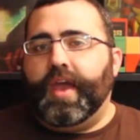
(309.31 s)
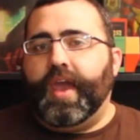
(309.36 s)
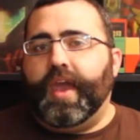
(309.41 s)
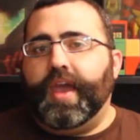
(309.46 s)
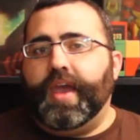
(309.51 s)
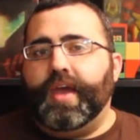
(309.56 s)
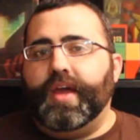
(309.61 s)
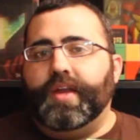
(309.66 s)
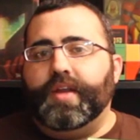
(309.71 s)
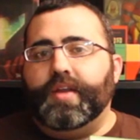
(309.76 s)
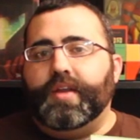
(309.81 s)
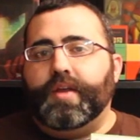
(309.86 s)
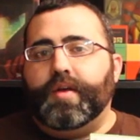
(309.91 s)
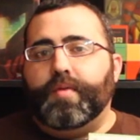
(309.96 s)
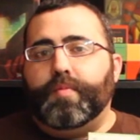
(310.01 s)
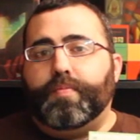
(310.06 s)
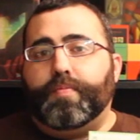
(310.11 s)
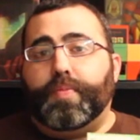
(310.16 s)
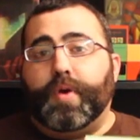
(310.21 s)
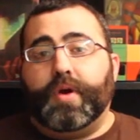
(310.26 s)
And
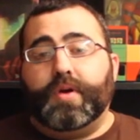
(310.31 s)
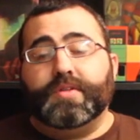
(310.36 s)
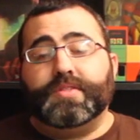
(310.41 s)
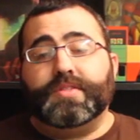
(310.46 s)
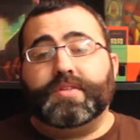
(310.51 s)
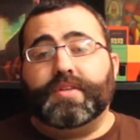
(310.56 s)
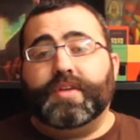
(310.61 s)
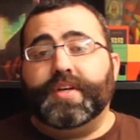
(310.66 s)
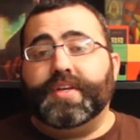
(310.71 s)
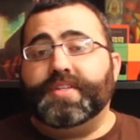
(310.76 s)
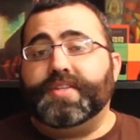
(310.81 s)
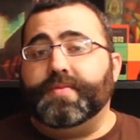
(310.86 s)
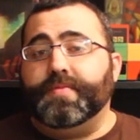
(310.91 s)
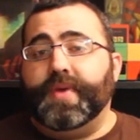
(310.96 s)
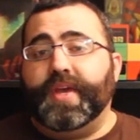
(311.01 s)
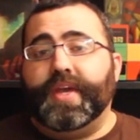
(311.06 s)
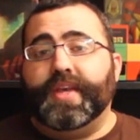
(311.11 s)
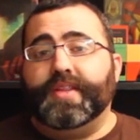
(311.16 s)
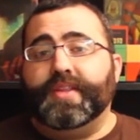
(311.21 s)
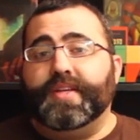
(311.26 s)
personally, to
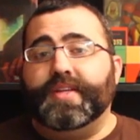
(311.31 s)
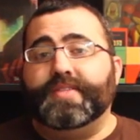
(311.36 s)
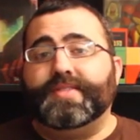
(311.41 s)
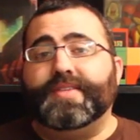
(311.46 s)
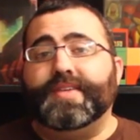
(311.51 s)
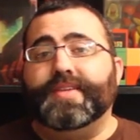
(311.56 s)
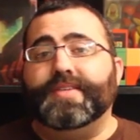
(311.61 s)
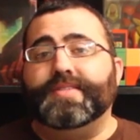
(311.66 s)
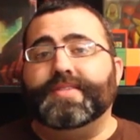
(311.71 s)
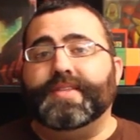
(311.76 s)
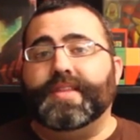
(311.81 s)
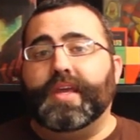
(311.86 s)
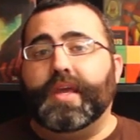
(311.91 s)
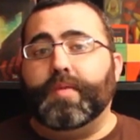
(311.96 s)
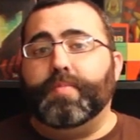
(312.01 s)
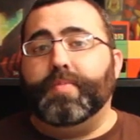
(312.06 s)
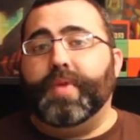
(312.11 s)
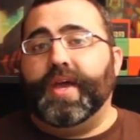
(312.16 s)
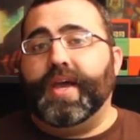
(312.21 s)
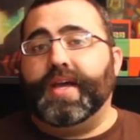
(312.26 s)
me, this is
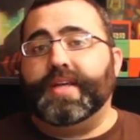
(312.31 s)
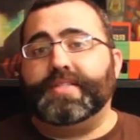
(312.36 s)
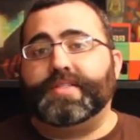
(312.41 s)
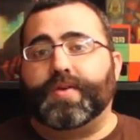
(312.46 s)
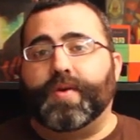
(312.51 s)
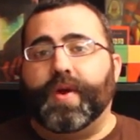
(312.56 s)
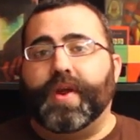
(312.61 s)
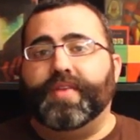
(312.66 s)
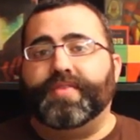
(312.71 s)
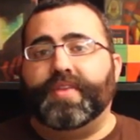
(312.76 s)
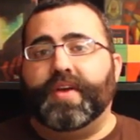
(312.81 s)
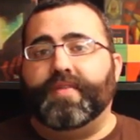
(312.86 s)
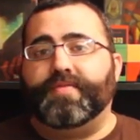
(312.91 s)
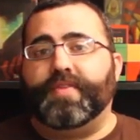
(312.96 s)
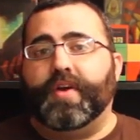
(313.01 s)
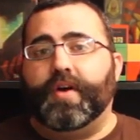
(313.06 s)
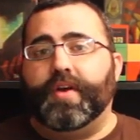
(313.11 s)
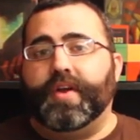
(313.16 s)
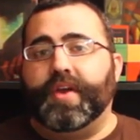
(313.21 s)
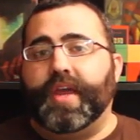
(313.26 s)
the best Grand
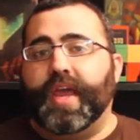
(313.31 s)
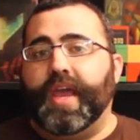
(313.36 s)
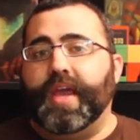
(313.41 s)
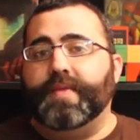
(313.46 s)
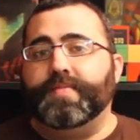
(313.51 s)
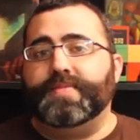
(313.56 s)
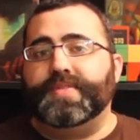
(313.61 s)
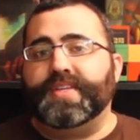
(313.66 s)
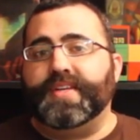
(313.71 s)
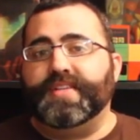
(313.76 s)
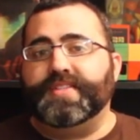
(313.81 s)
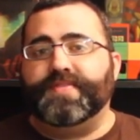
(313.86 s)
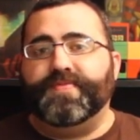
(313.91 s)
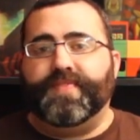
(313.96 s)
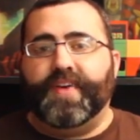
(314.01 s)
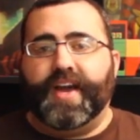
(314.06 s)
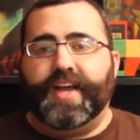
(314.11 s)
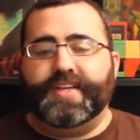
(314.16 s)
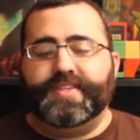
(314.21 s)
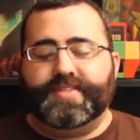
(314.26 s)
Theft Auto game since
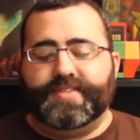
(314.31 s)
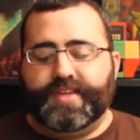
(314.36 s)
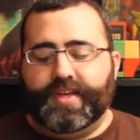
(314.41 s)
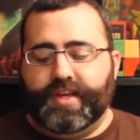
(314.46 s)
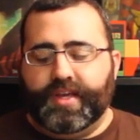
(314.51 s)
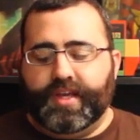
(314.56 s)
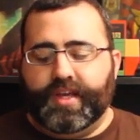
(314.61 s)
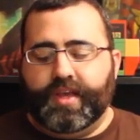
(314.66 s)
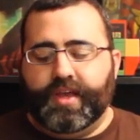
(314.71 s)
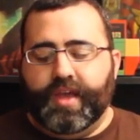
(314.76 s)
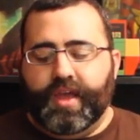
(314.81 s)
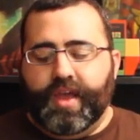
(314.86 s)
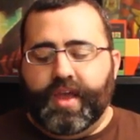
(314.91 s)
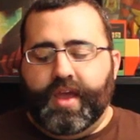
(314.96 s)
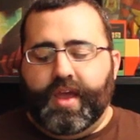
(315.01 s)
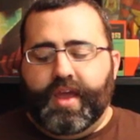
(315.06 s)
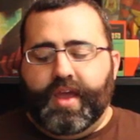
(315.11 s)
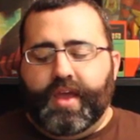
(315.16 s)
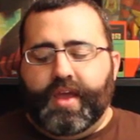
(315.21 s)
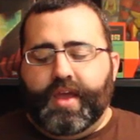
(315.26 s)
Vice City.
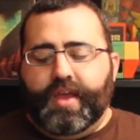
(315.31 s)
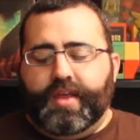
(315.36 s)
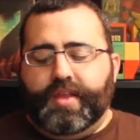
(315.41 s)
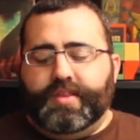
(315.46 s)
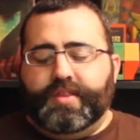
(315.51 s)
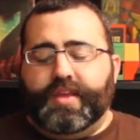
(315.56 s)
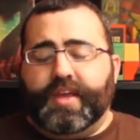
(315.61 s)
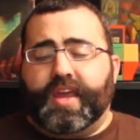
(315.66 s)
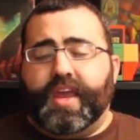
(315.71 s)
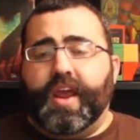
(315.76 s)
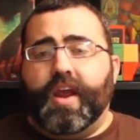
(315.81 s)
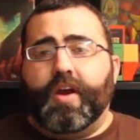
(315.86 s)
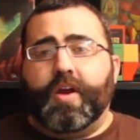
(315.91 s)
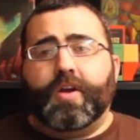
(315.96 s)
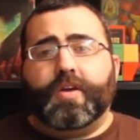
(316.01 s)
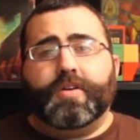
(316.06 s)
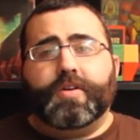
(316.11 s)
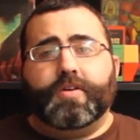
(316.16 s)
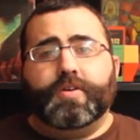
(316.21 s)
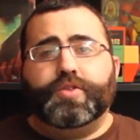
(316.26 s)
The
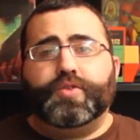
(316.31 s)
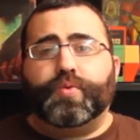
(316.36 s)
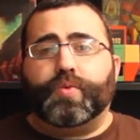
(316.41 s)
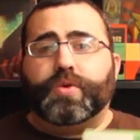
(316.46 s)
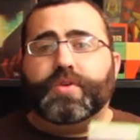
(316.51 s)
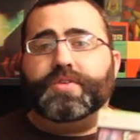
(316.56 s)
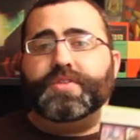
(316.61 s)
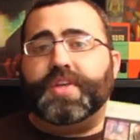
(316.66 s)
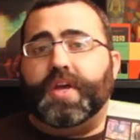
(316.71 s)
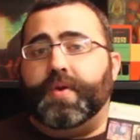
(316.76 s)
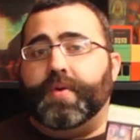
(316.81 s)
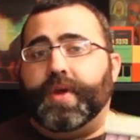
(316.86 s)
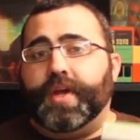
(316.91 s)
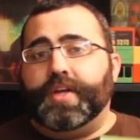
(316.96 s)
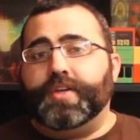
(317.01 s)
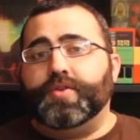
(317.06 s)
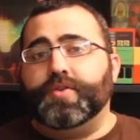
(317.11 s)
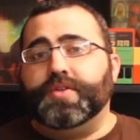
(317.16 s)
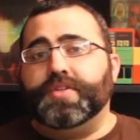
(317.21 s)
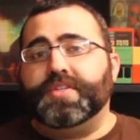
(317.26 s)
characters were so
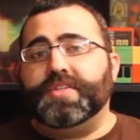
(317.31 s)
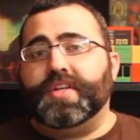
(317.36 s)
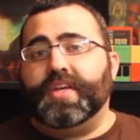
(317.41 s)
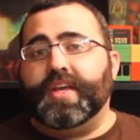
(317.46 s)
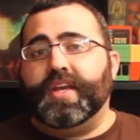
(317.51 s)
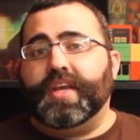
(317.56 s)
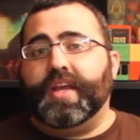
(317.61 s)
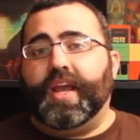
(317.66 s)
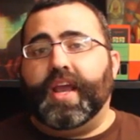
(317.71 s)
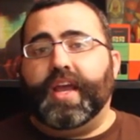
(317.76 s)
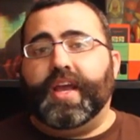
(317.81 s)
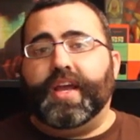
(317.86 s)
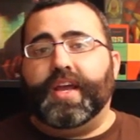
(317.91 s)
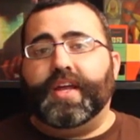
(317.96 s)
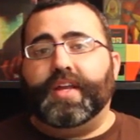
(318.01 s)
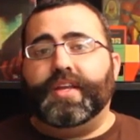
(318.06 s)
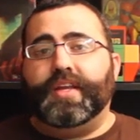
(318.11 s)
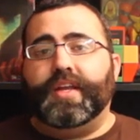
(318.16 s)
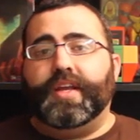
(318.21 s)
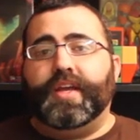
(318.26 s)
interesting,
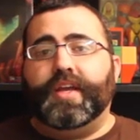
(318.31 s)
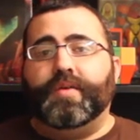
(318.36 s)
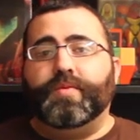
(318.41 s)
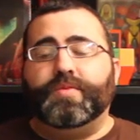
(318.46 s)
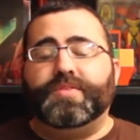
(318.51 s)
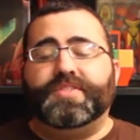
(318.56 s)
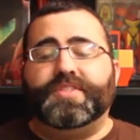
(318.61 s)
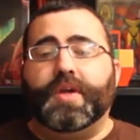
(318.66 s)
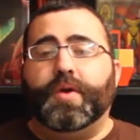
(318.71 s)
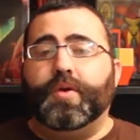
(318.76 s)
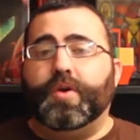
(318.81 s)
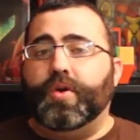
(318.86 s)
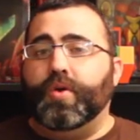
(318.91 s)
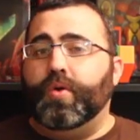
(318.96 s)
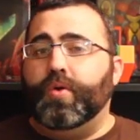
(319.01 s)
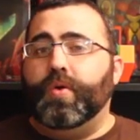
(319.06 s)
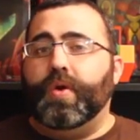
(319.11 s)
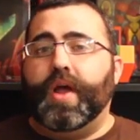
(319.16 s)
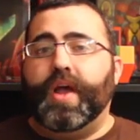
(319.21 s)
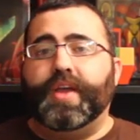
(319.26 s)
and it was so
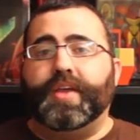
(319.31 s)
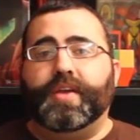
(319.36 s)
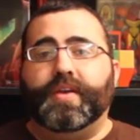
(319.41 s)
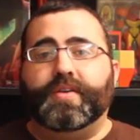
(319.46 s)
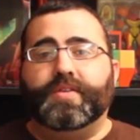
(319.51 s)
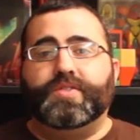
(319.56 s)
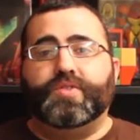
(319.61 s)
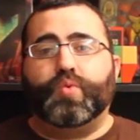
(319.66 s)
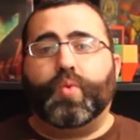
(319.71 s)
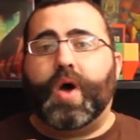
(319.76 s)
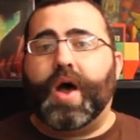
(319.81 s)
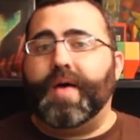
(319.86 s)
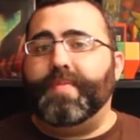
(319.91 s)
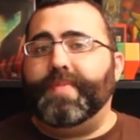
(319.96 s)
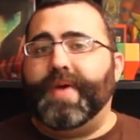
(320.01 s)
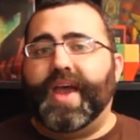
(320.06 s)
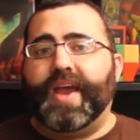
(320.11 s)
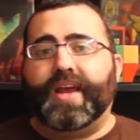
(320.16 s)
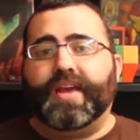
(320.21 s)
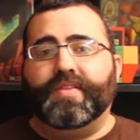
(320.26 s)
cool how you
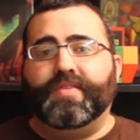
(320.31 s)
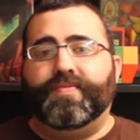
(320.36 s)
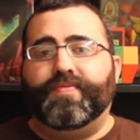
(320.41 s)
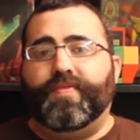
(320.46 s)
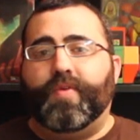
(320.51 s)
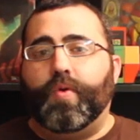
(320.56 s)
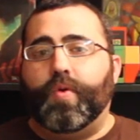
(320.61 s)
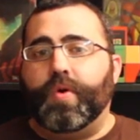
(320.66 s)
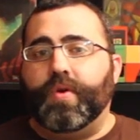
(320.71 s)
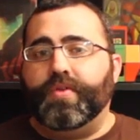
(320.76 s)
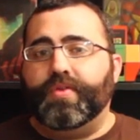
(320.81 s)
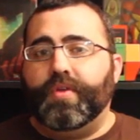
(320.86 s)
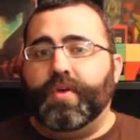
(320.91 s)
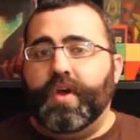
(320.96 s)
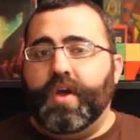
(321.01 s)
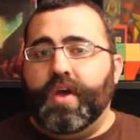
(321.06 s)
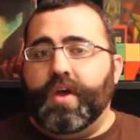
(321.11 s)
swap back and forth